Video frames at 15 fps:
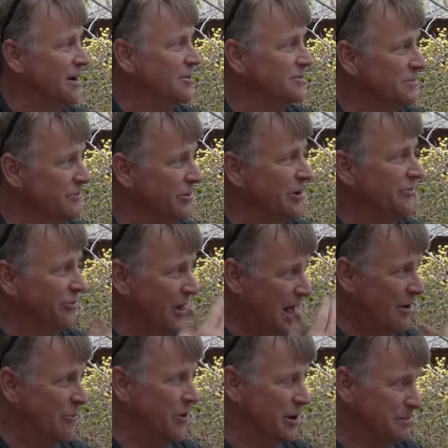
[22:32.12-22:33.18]
out,
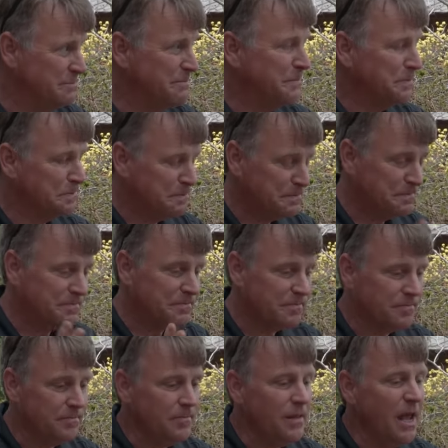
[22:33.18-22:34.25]
reflowering,
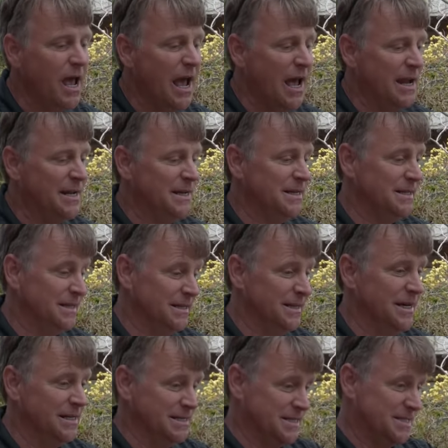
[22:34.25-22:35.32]
and
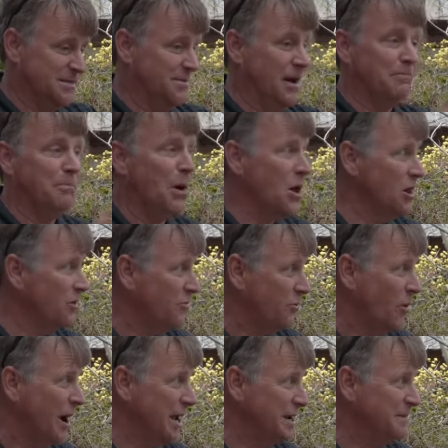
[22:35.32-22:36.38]
it's a ball
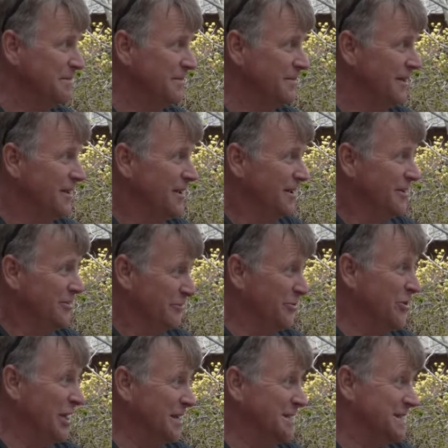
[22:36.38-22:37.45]
of white
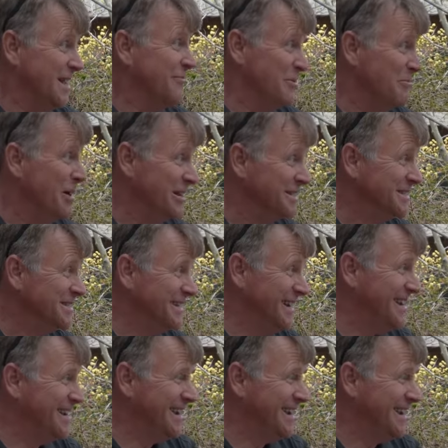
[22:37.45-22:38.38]
for like seven months.